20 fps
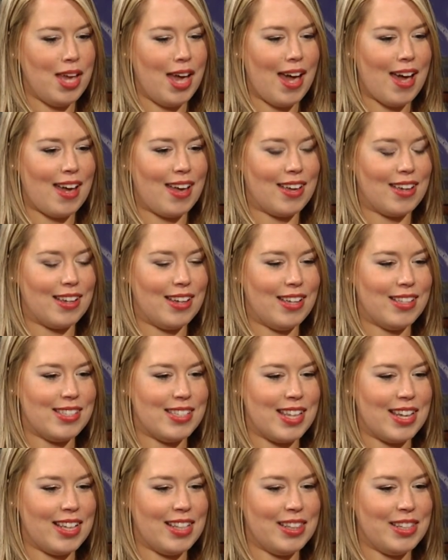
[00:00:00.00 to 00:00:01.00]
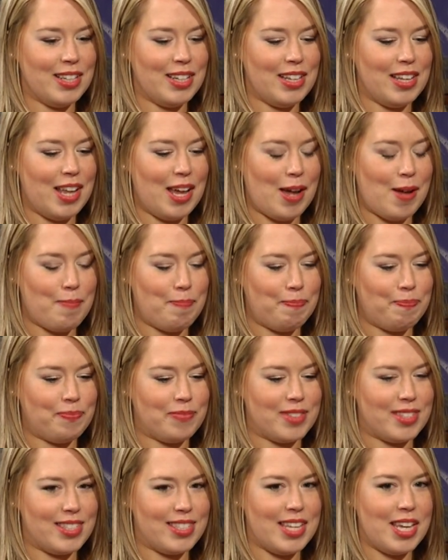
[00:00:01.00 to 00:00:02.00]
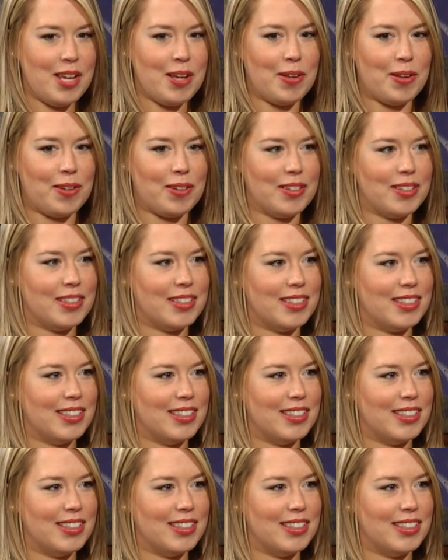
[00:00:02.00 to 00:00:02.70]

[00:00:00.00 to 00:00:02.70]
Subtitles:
Oh yeah. It's like a little tingle.